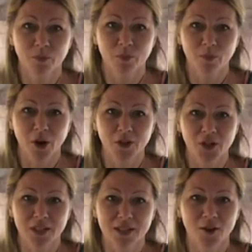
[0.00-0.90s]

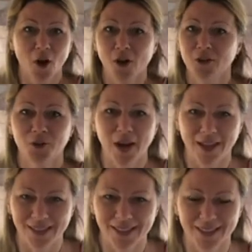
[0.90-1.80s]
projects in all
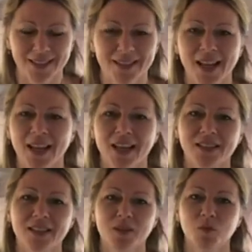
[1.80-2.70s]
directions.
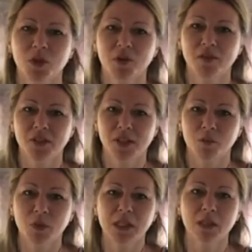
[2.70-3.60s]
It doesn't mean you have to
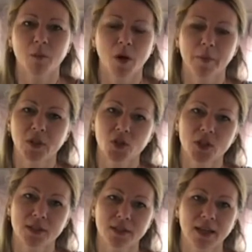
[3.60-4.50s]
complete them all, but
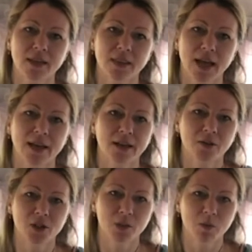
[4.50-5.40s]
just get that
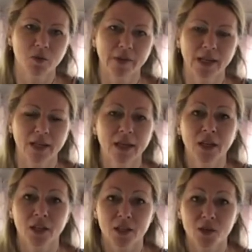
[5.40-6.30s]
energy moving.
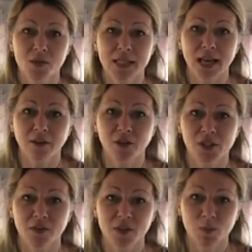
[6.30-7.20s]
Use the
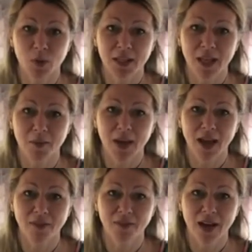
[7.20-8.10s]
energy of spring that we
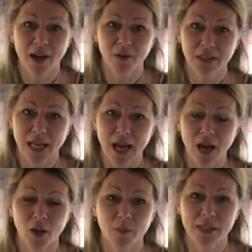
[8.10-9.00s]
have now to
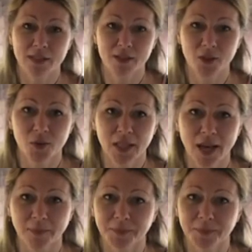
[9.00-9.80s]
help assist you in that.